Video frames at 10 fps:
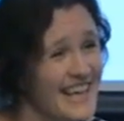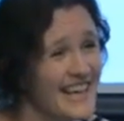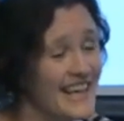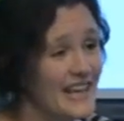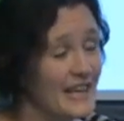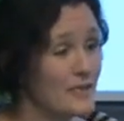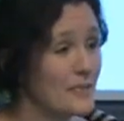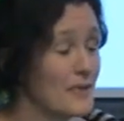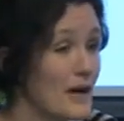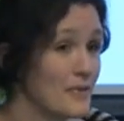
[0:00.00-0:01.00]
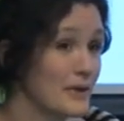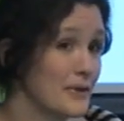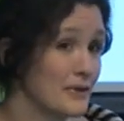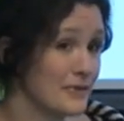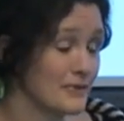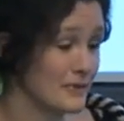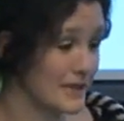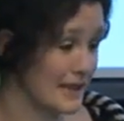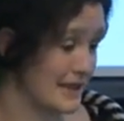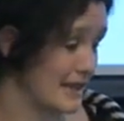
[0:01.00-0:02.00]
And while we could have
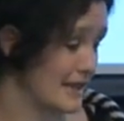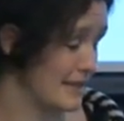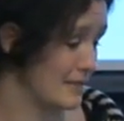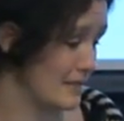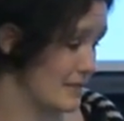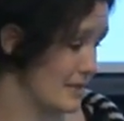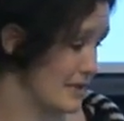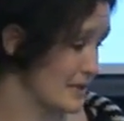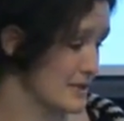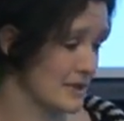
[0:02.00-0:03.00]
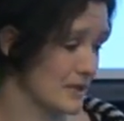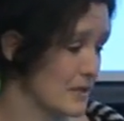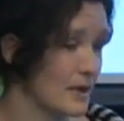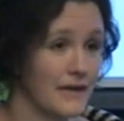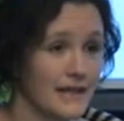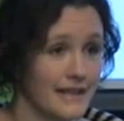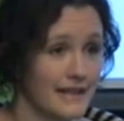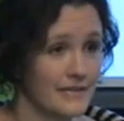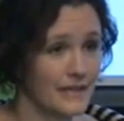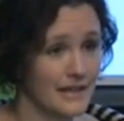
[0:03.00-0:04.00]
looked at acquiring
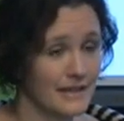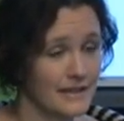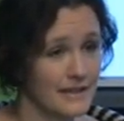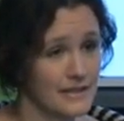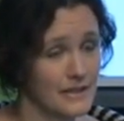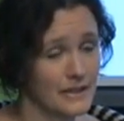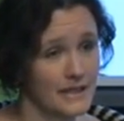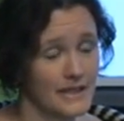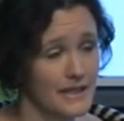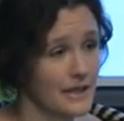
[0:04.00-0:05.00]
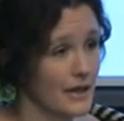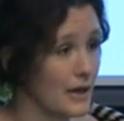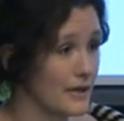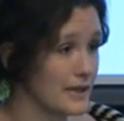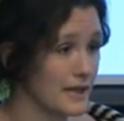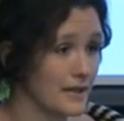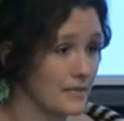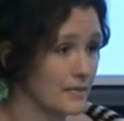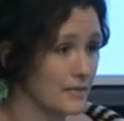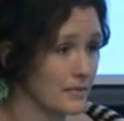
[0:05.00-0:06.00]
that for our collection, the irony
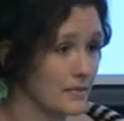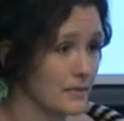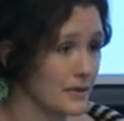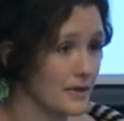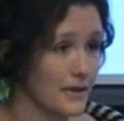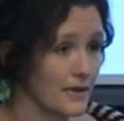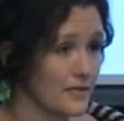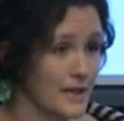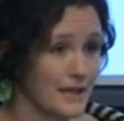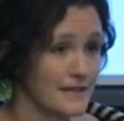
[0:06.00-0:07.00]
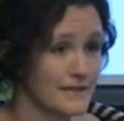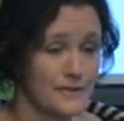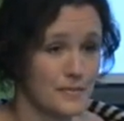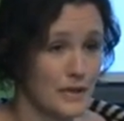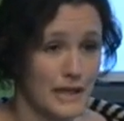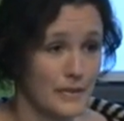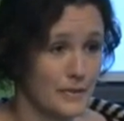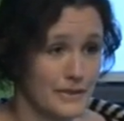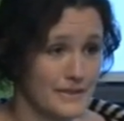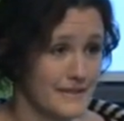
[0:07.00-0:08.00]
would not have been understood by our
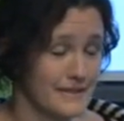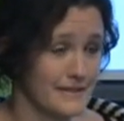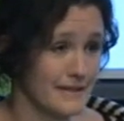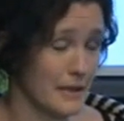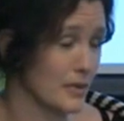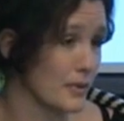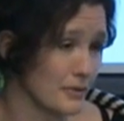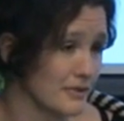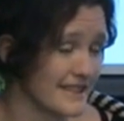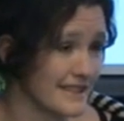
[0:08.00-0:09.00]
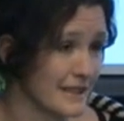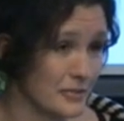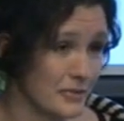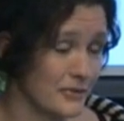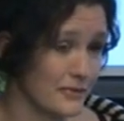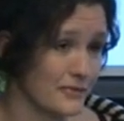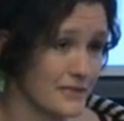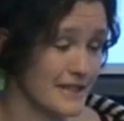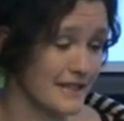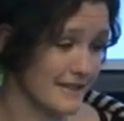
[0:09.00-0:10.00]
audiences at all. They would have
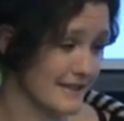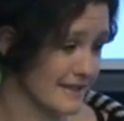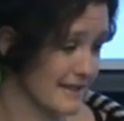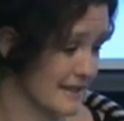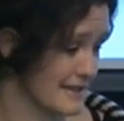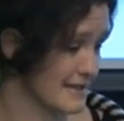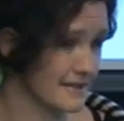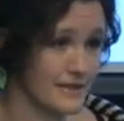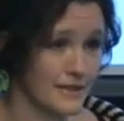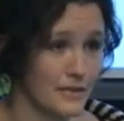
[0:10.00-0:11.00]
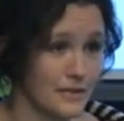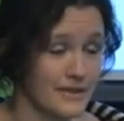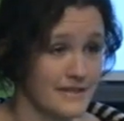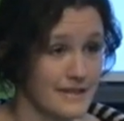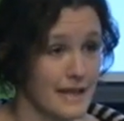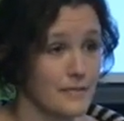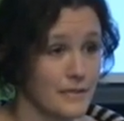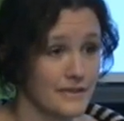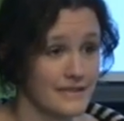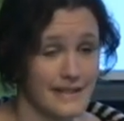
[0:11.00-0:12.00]
seen it as a genuine
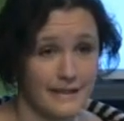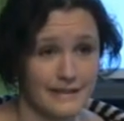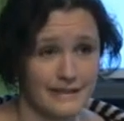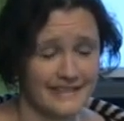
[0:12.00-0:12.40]
statement, sadly.